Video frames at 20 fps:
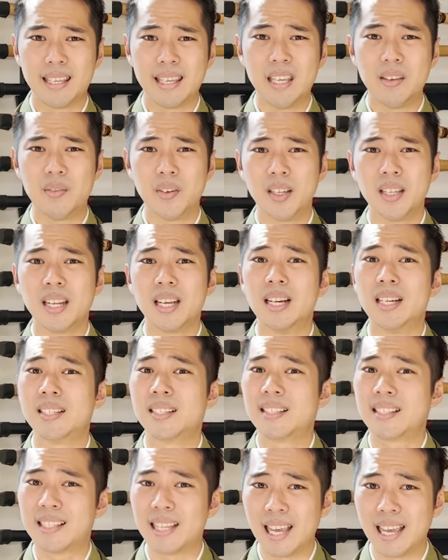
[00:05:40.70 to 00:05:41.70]
Even a
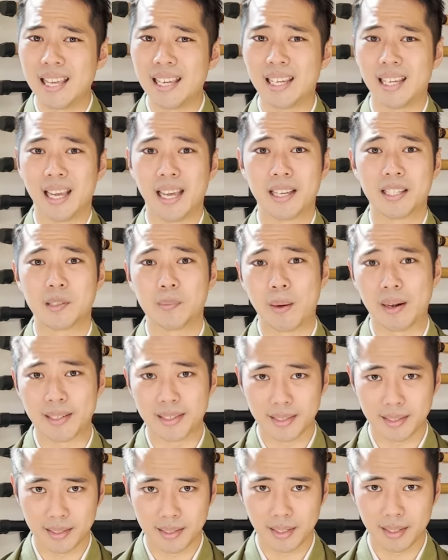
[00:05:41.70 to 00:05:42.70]
saying
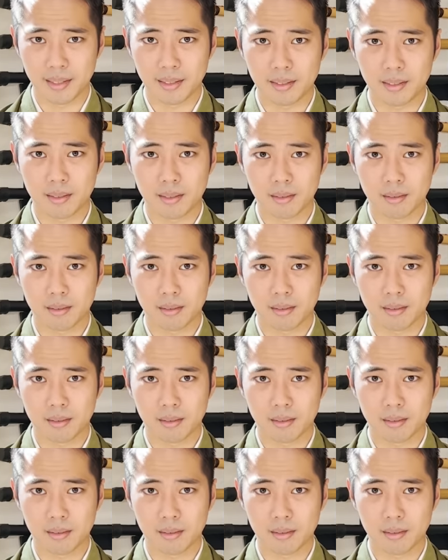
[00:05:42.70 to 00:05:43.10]
expresses this.